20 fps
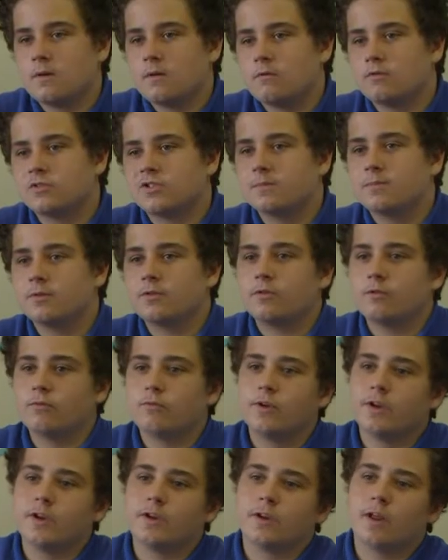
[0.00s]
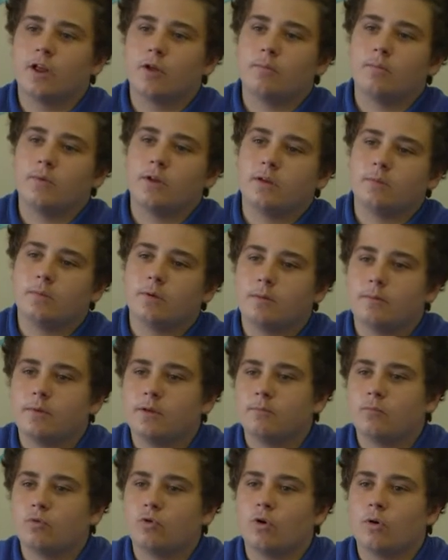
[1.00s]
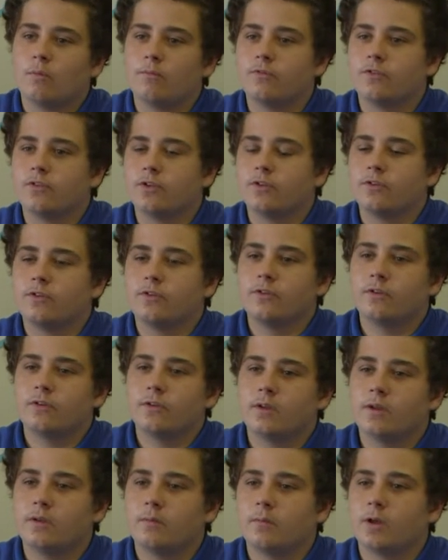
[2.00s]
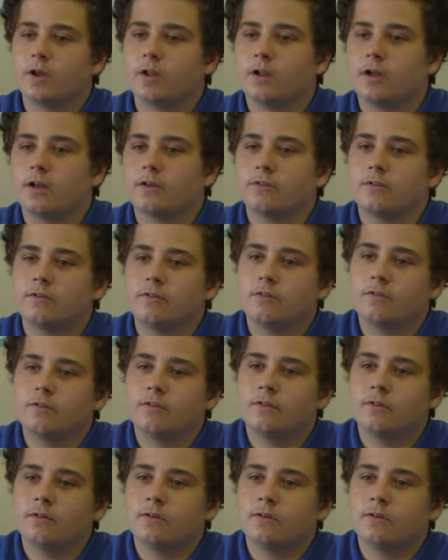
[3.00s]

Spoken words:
Reciprocal reading helped me by being more confident in my classes,